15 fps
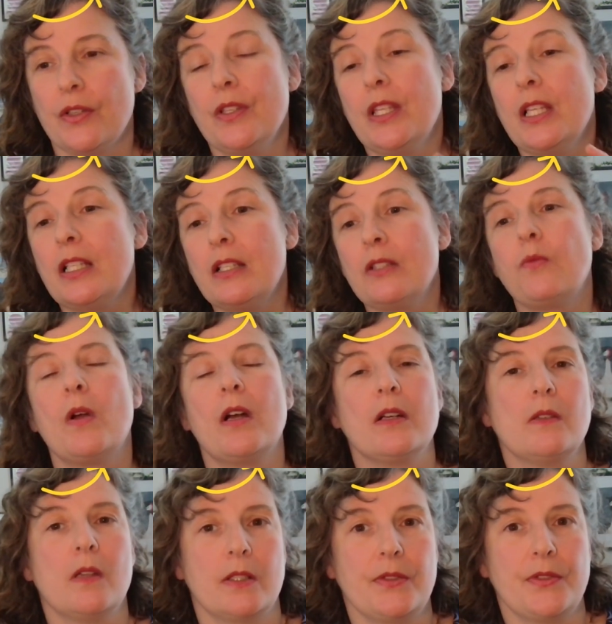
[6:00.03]
this is where a
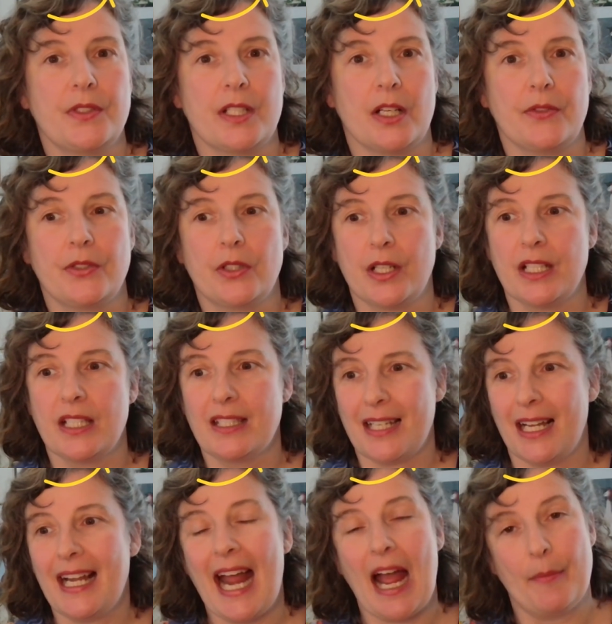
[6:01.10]
lot of stuff's going to
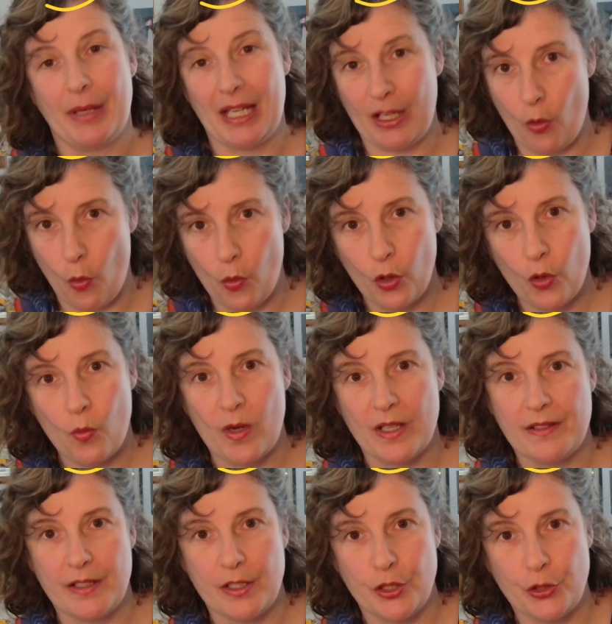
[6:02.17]
start happening all at
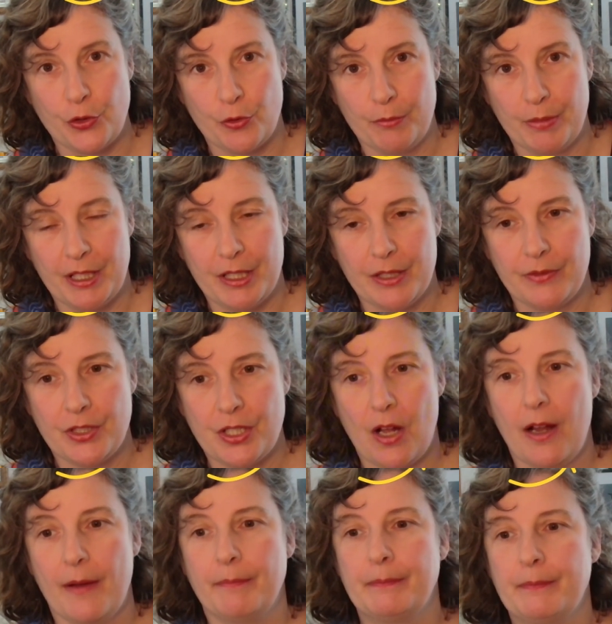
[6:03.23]
once in a short period of
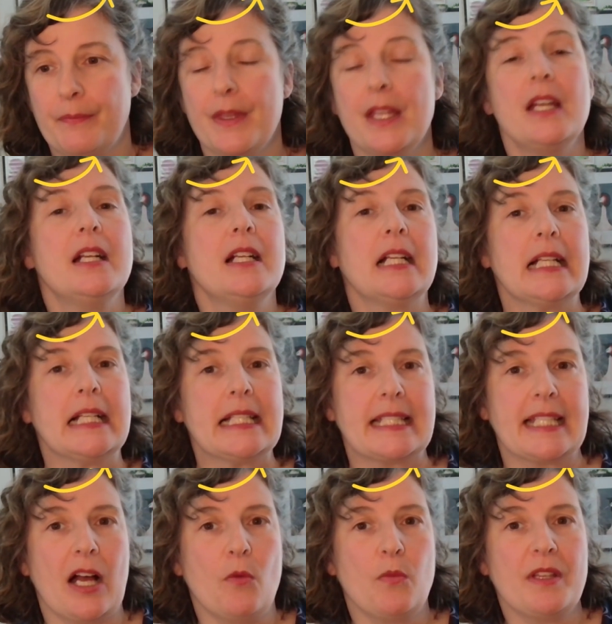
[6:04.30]
time.
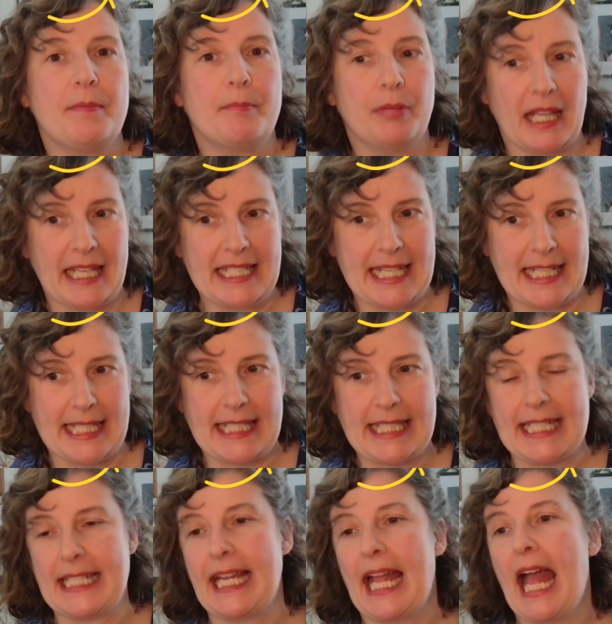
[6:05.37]
Start with
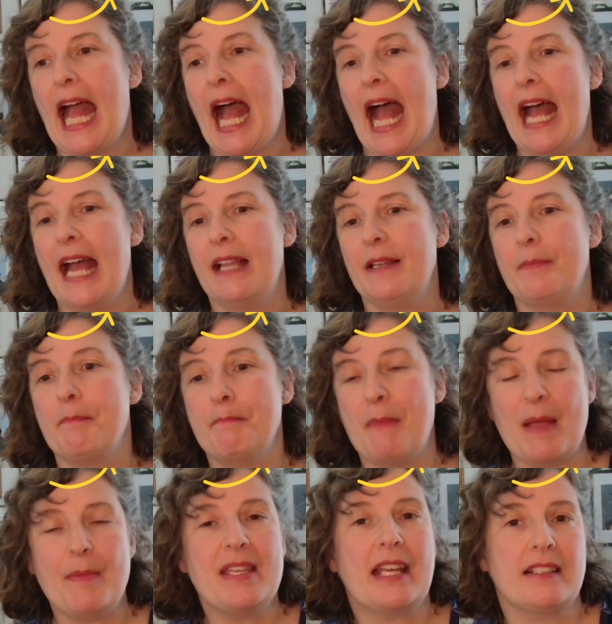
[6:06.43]
playtesting and
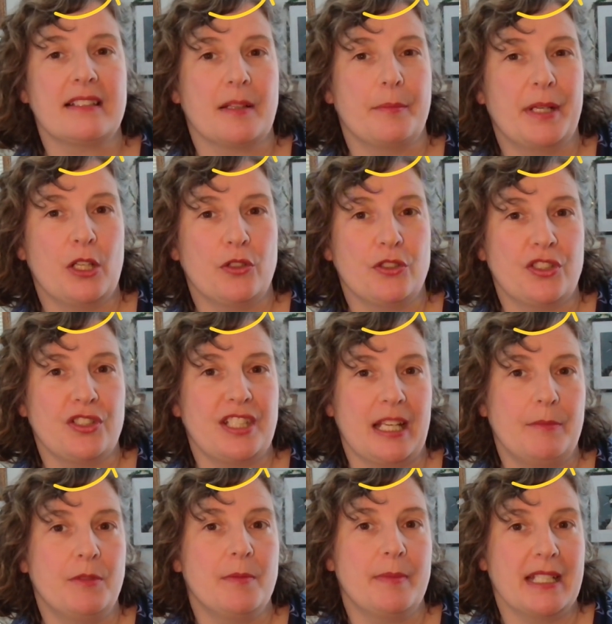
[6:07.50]
maybe get somebody on your
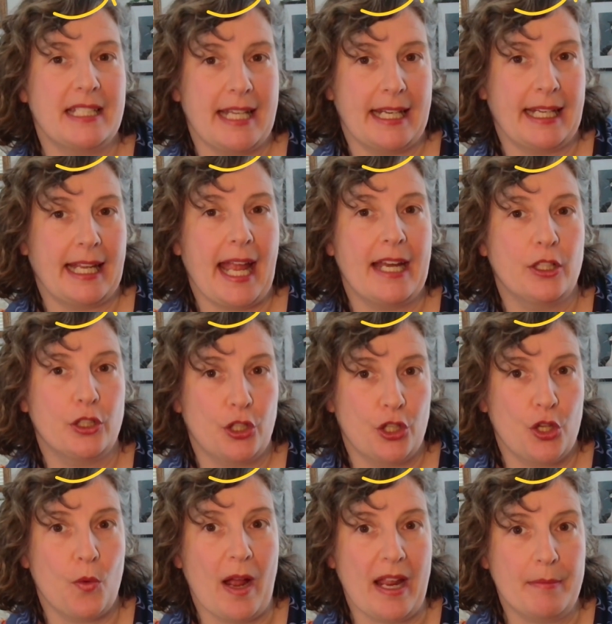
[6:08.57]
team to be a dedicated
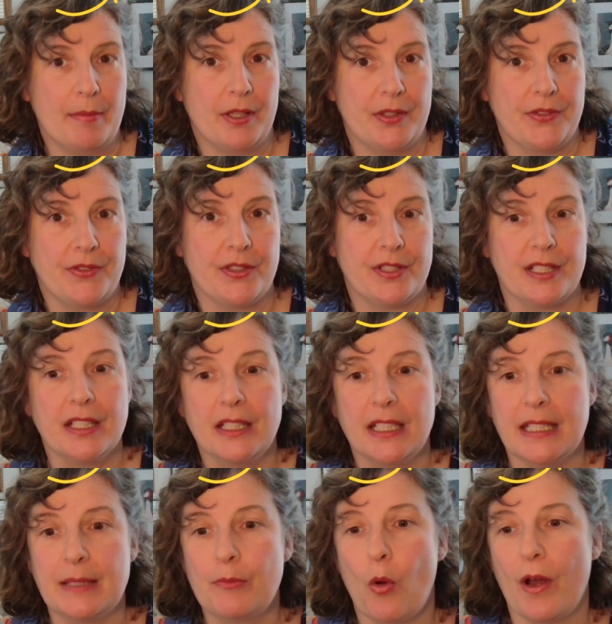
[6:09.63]
QA person at
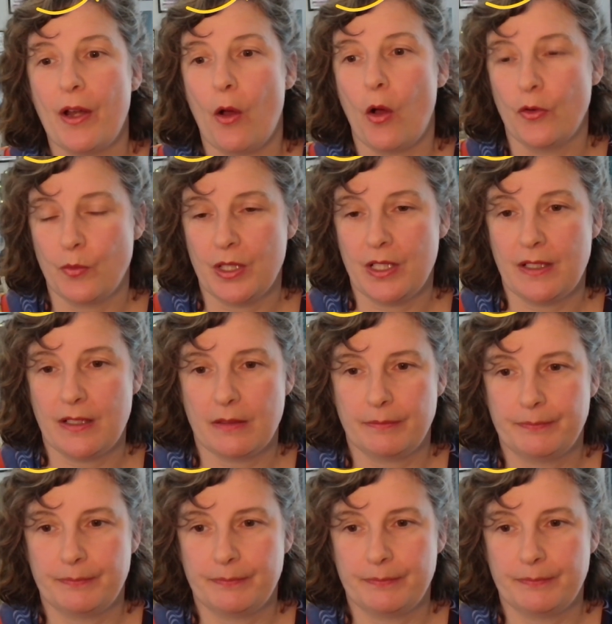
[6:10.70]
this point onwards.